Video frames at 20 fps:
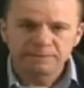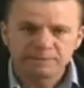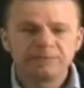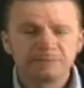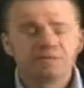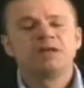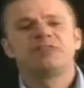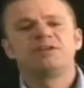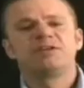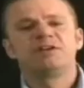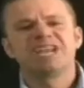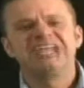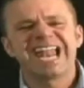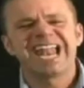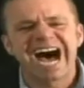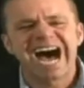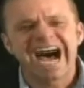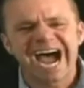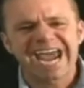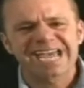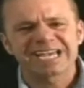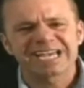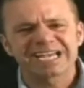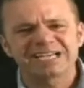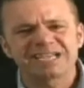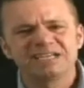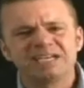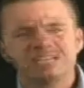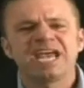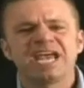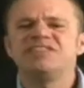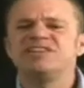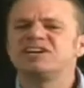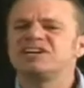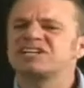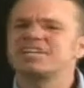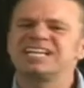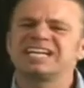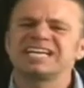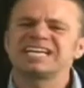They're lying. And they're
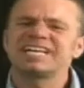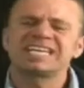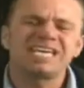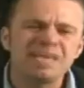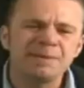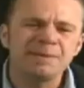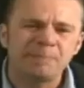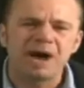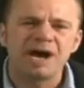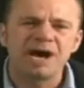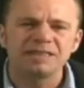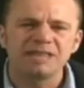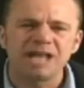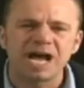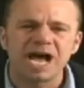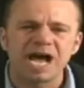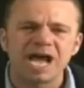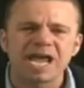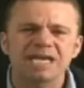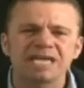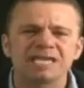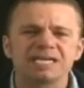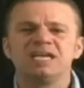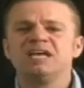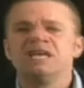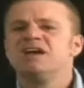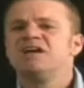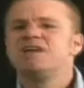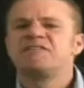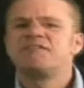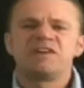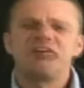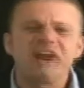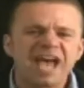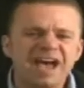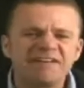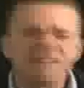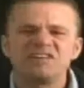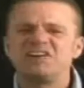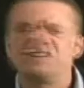going to keep on lying
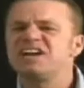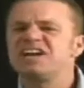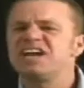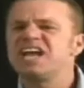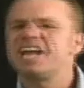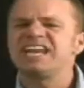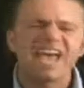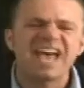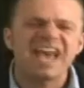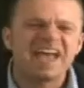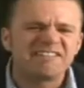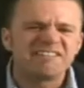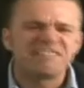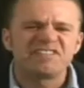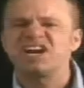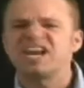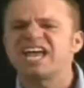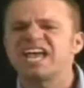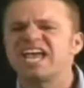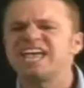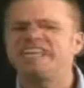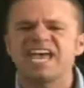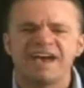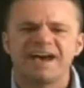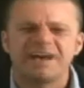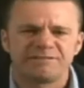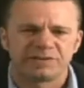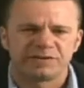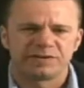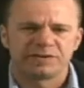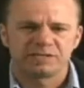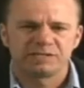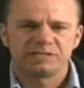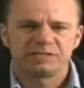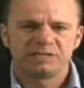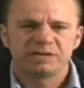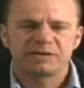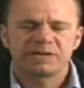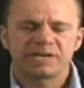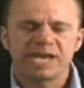forever and ever and ever.
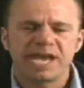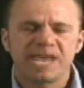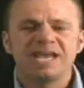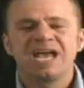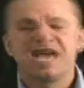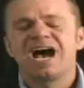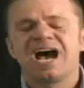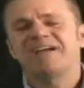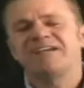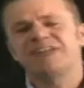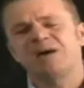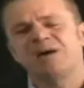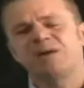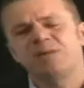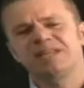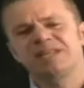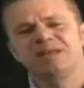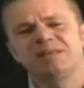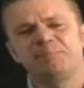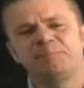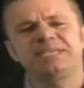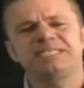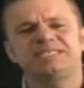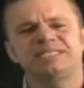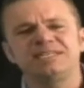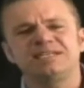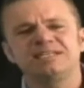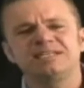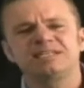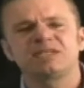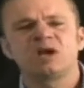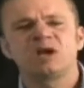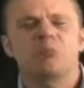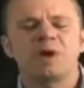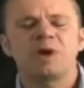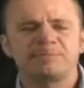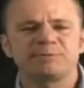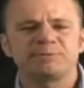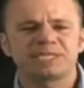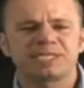Okay? I've got one of the busiest
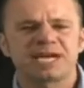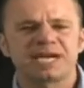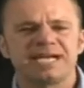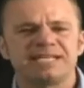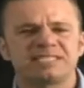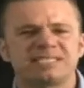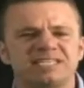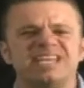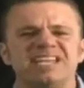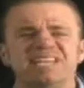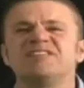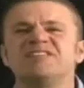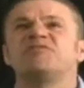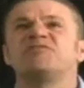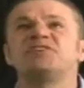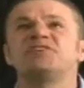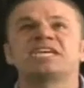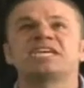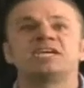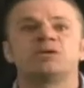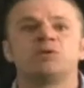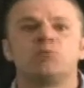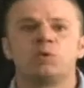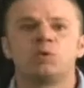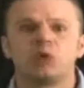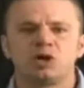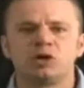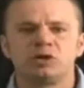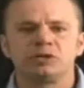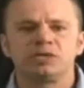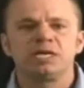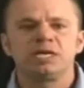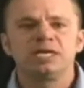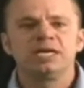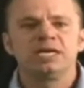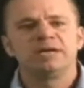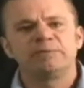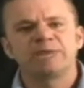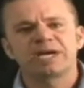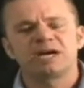websites in the freaking world
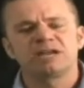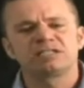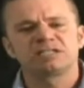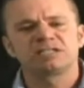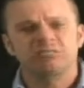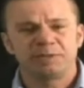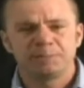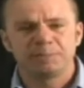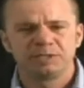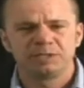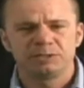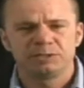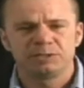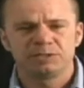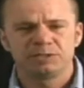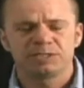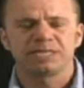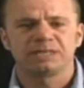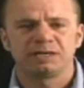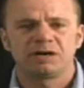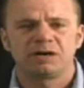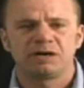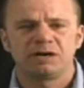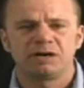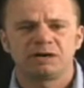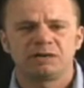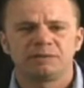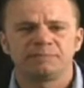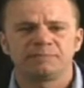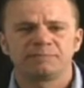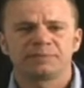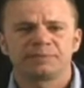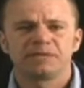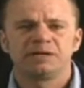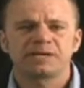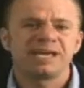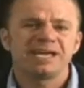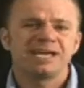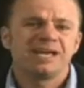in regards to people losing their home. Okay?